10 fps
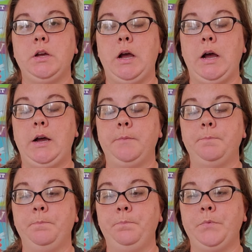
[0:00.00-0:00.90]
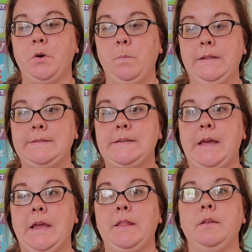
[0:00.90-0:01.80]
on
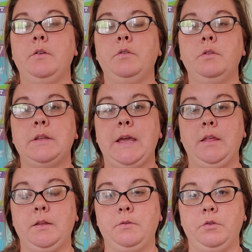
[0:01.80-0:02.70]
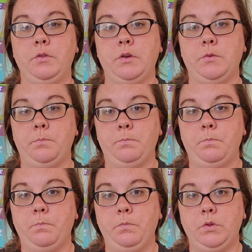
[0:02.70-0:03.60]
Wednesday, and then take and do the
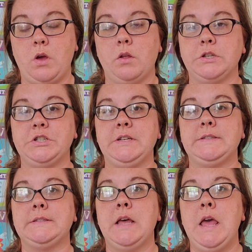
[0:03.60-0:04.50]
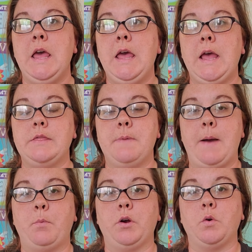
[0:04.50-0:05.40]
coloring sheets and the
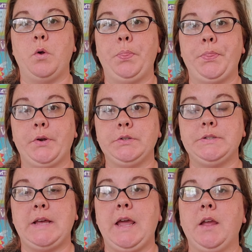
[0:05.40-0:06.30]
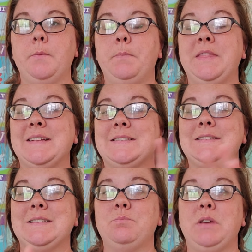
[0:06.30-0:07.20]
map work on Thursday. But
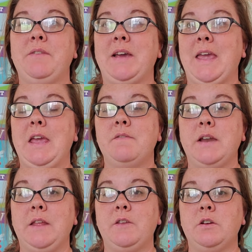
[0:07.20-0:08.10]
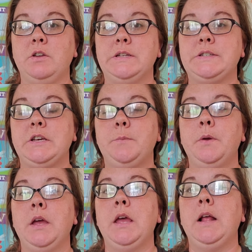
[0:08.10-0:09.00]
if I can't find anything on YouTube,
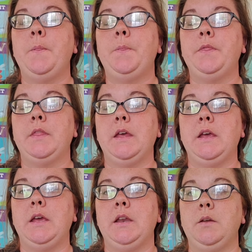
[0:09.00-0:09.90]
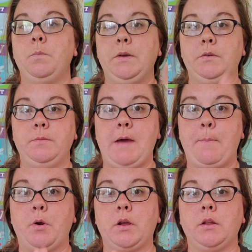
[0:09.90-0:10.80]
then we do the
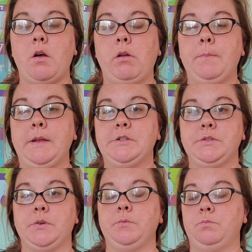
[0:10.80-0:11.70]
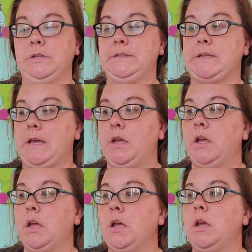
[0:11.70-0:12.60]
map work and the coloring pages on Wednesday.
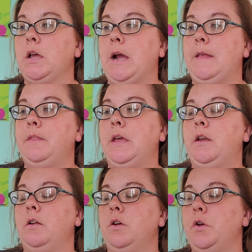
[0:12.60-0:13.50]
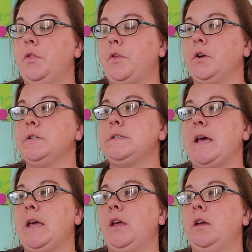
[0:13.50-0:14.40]
And then
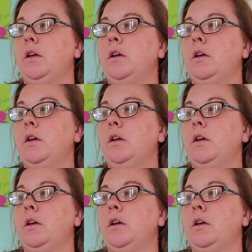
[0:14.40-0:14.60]
Thursday,